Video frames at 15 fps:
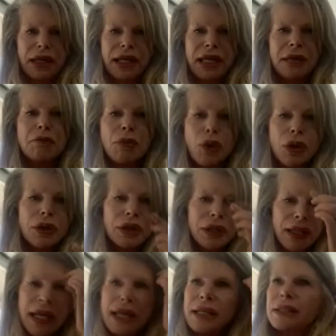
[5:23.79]
He more or
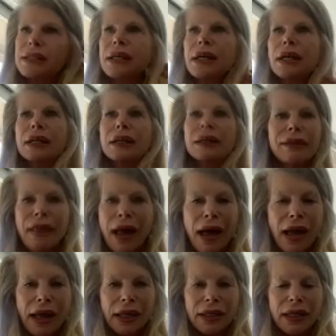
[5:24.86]
less
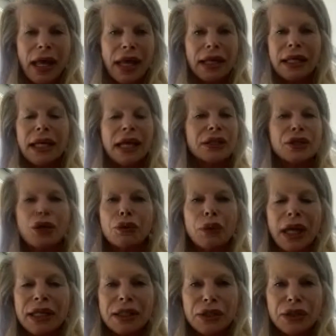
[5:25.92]
lied, and he had no
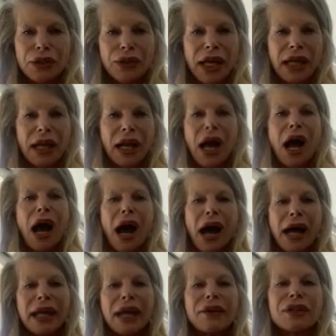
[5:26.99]
right to do that.
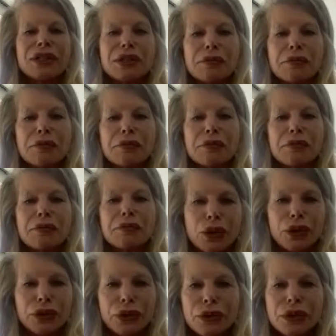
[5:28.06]
I have a small
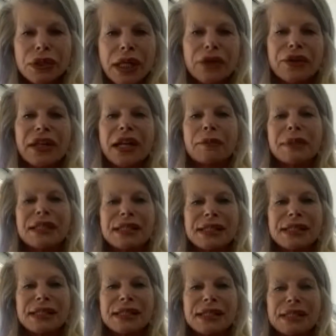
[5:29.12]
local newsletter that I've been
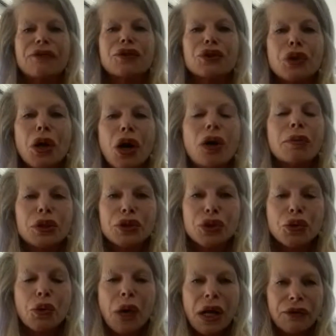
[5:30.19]
sending out for almost
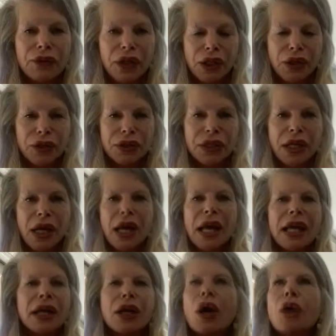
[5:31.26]
12 years.
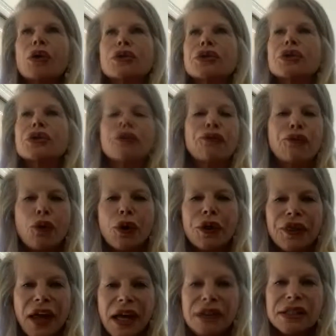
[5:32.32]
Mm-hmm. It goes to
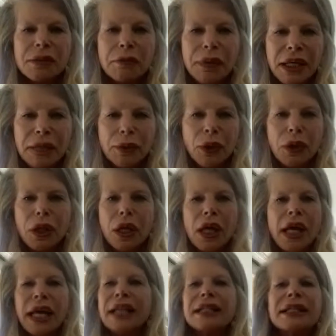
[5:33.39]
4,000 people.
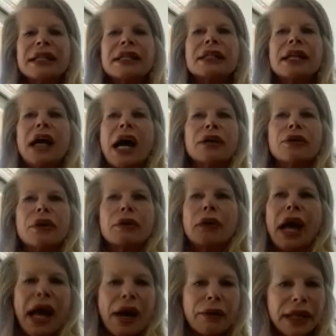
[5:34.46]
I don't know
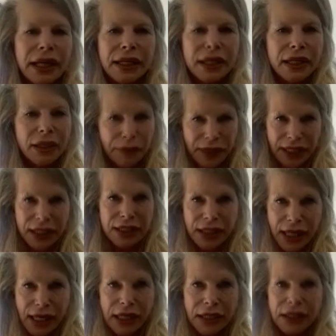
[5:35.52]
how it ended up in his
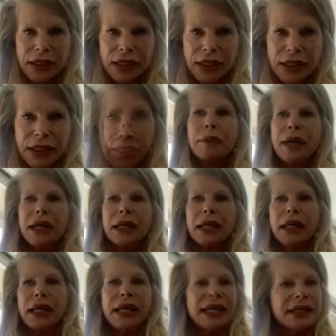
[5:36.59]
hands, but
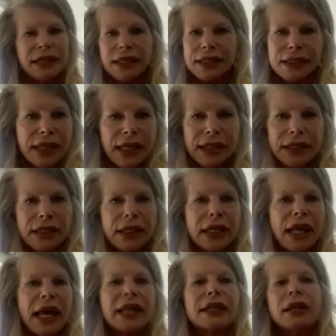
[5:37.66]
he dissected
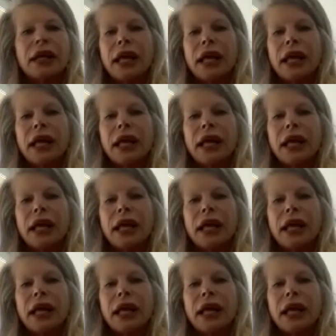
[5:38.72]
it and